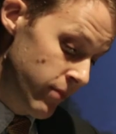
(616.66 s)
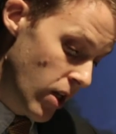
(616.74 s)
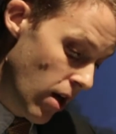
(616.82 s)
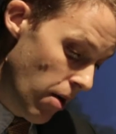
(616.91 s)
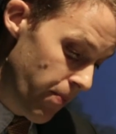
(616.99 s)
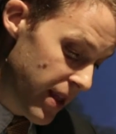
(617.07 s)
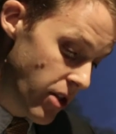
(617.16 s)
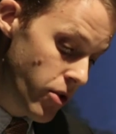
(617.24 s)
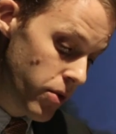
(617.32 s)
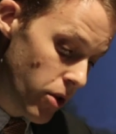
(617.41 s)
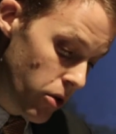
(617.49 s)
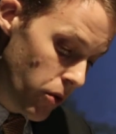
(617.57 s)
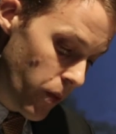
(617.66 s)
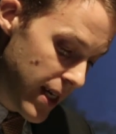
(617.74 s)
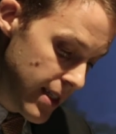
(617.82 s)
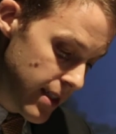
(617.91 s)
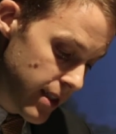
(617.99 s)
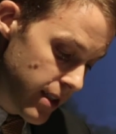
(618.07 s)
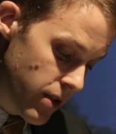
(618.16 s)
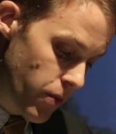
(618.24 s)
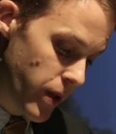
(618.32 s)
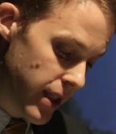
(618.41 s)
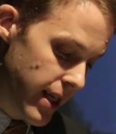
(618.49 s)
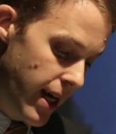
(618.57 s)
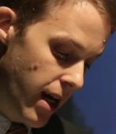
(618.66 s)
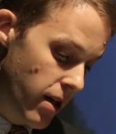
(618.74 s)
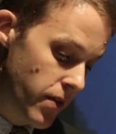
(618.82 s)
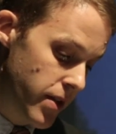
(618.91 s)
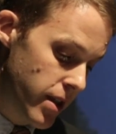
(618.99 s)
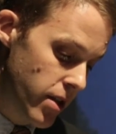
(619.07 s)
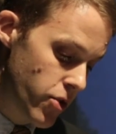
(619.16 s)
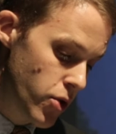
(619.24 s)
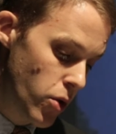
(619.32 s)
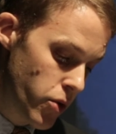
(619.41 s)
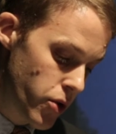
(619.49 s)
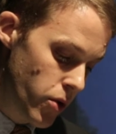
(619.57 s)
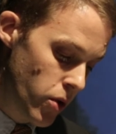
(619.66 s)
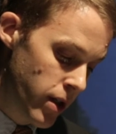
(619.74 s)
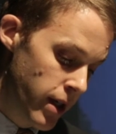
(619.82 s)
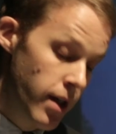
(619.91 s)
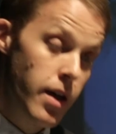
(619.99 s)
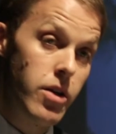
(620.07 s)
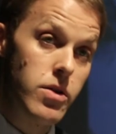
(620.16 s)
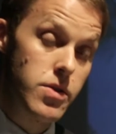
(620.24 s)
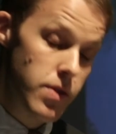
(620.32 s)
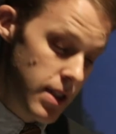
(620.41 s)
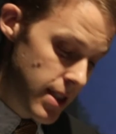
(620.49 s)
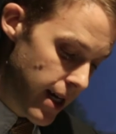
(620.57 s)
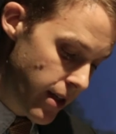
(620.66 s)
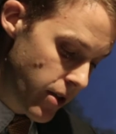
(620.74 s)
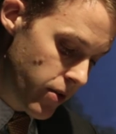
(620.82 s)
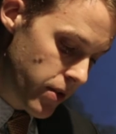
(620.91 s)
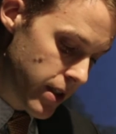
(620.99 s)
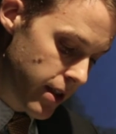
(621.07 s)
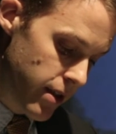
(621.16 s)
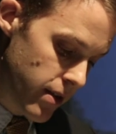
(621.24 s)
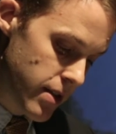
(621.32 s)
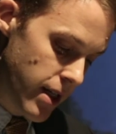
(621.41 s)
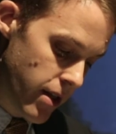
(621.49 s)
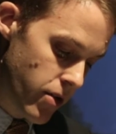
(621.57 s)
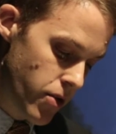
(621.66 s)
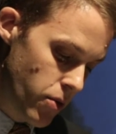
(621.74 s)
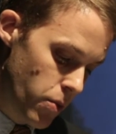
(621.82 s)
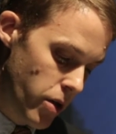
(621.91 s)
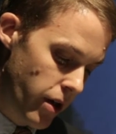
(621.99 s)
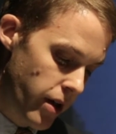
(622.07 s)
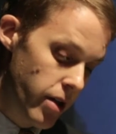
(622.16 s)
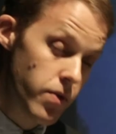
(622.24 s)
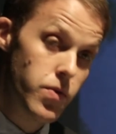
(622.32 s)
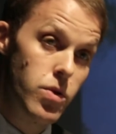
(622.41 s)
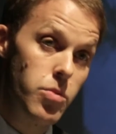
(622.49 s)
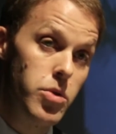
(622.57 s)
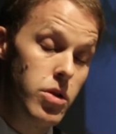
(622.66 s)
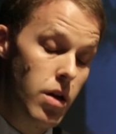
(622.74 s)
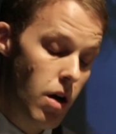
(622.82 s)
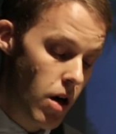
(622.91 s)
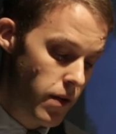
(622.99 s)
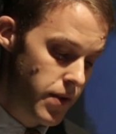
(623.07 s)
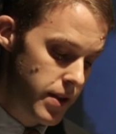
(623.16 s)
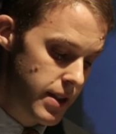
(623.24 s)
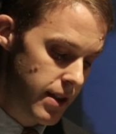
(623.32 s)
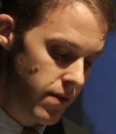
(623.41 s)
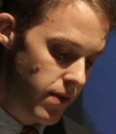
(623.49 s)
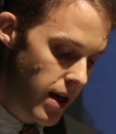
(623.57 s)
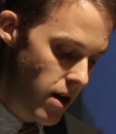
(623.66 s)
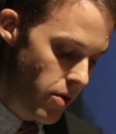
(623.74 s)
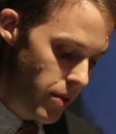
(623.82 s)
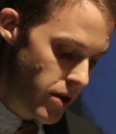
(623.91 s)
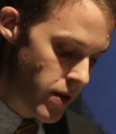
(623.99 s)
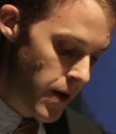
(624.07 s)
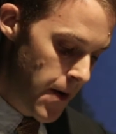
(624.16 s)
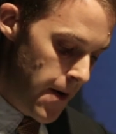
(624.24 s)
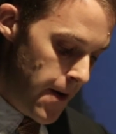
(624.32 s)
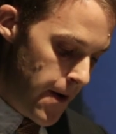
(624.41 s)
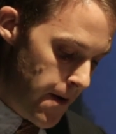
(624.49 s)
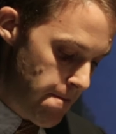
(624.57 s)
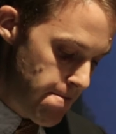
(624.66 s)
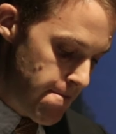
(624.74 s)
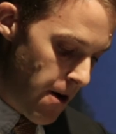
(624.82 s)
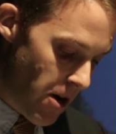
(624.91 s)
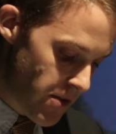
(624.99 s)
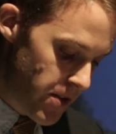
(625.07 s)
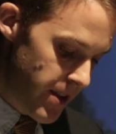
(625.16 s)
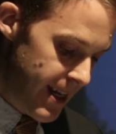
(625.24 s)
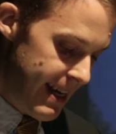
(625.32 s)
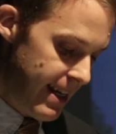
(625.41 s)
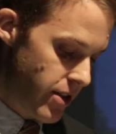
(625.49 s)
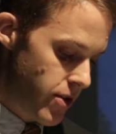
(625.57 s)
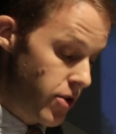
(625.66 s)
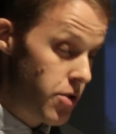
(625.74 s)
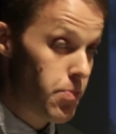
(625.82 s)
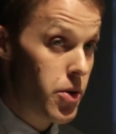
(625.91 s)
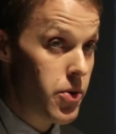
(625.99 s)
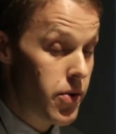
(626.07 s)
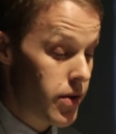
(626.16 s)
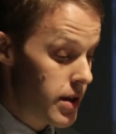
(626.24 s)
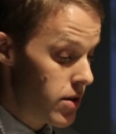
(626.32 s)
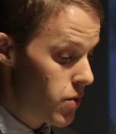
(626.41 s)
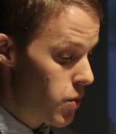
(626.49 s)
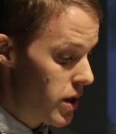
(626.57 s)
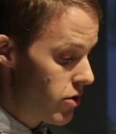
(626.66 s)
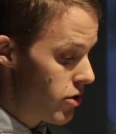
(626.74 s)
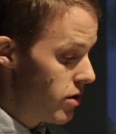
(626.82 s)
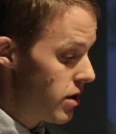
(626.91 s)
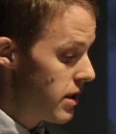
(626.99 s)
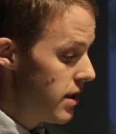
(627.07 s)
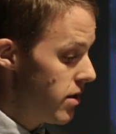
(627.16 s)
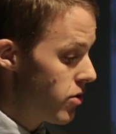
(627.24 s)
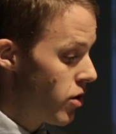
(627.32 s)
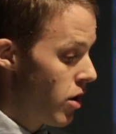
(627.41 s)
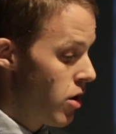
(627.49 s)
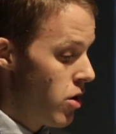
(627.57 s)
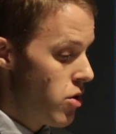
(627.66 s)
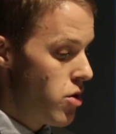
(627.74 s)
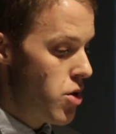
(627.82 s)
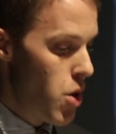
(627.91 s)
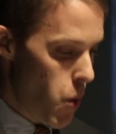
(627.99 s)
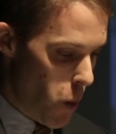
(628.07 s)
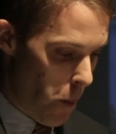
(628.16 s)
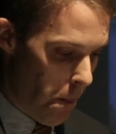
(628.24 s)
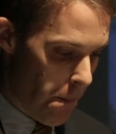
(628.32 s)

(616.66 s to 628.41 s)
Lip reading: And do local residents really have the social and also the technical skills needed to work in a formal office environment? Often the answer to both of these questions is no.